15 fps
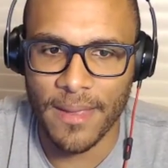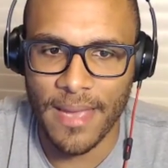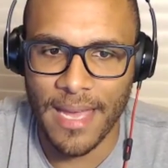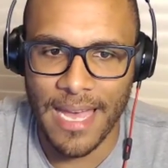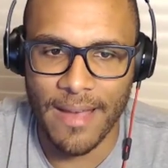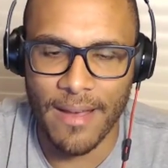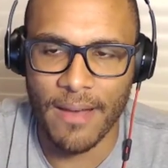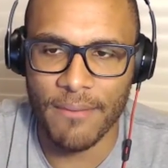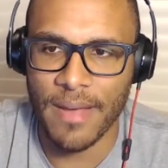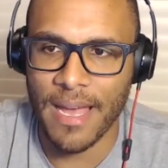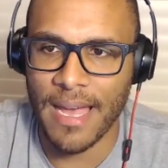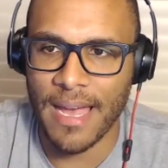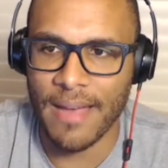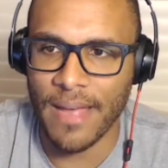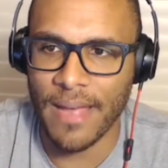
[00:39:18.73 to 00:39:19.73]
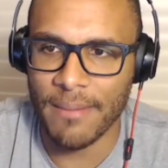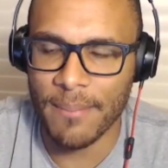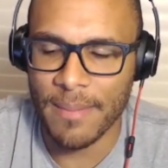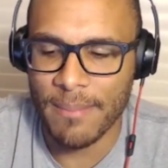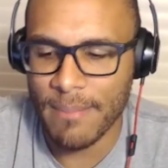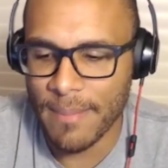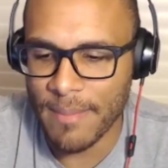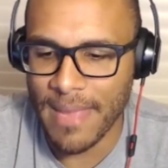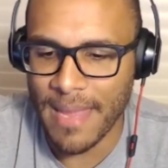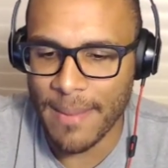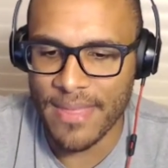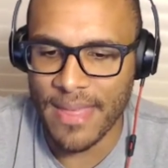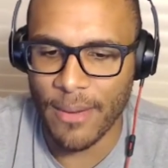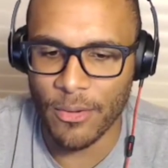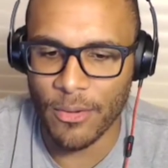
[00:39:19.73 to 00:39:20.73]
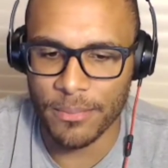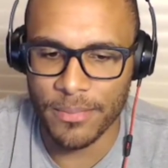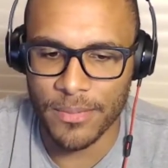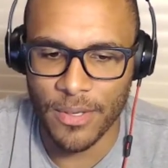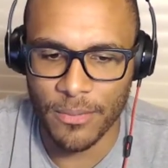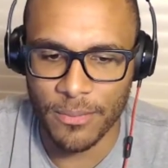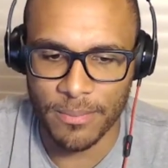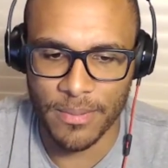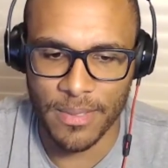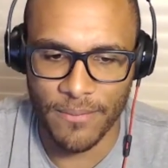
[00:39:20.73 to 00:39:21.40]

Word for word: I, uh, I, I, mean, maybe maybe that will you know